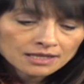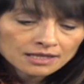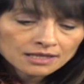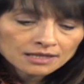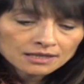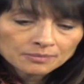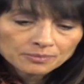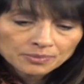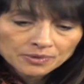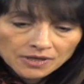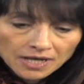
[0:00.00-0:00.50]

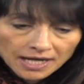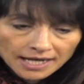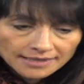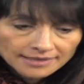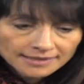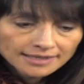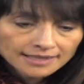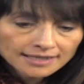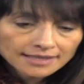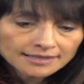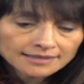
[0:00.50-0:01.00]
the
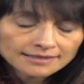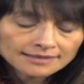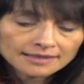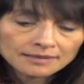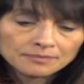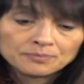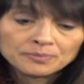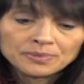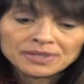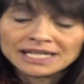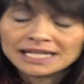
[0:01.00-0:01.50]
process
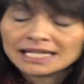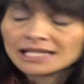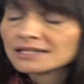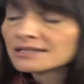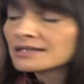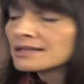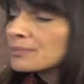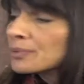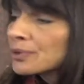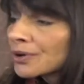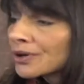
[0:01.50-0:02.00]
and being
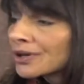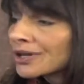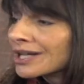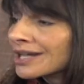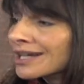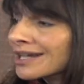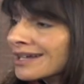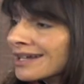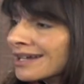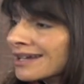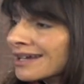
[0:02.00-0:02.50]

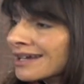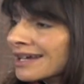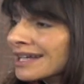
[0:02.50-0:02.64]
supported